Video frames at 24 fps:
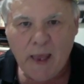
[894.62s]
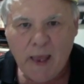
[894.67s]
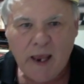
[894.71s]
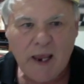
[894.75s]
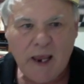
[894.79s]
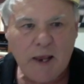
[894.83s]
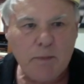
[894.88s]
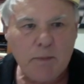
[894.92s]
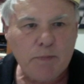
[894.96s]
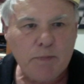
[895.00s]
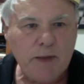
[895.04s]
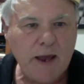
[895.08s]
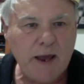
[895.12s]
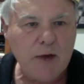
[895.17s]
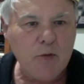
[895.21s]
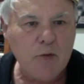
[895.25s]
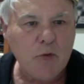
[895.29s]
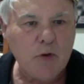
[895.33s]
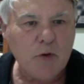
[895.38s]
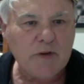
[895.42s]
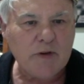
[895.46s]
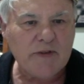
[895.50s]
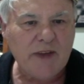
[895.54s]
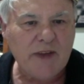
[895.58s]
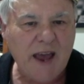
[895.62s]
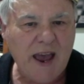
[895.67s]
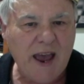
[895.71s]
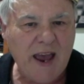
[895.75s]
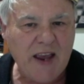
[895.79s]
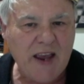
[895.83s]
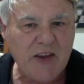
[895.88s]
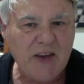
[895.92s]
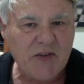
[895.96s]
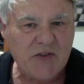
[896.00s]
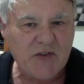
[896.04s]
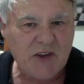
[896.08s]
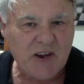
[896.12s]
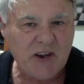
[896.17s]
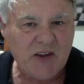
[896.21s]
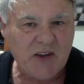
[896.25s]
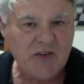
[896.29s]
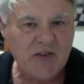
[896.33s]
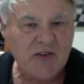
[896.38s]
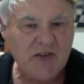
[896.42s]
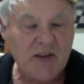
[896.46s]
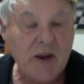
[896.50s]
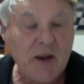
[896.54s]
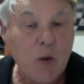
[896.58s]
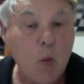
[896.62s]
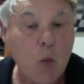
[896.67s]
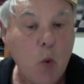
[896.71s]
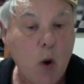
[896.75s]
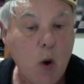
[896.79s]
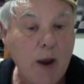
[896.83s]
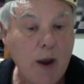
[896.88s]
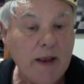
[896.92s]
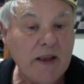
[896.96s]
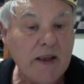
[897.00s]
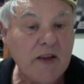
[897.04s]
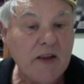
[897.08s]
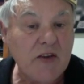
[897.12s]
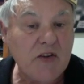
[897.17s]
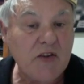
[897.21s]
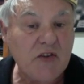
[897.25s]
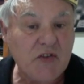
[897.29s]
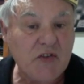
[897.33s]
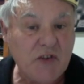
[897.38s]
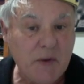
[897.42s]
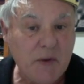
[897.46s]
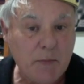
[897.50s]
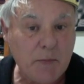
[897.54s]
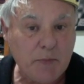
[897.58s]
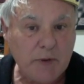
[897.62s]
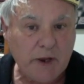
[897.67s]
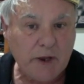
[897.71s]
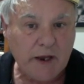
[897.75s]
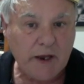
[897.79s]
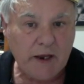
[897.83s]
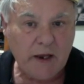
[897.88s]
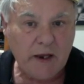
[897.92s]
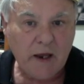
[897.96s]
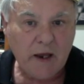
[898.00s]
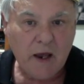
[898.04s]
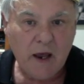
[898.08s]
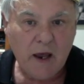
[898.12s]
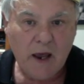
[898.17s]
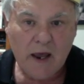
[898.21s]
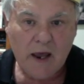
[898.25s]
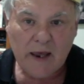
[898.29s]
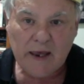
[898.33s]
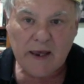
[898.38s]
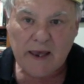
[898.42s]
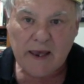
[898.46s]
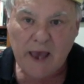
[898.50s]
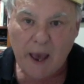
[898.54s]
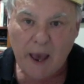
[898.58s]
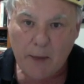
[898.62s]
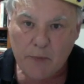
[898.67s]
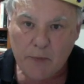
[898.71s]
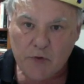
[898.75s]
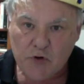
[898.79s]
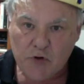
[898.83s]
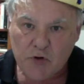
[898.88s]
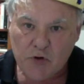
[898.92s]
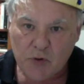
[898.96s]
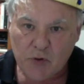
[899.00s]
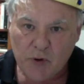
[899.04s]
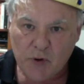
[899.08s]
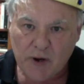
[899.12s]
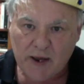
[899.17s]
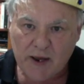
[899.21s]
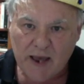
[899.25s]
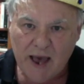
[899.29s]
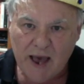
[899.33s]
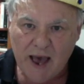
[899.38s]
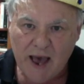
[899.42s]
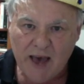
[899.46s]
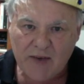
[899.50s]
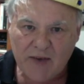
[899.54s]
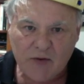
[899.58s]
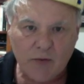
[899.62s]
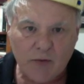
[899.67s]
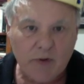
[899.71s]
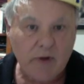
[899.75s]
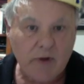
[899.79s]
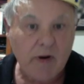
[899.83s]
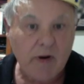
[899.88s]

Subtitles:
he played rook to a6. Now white can simply capture a castle. There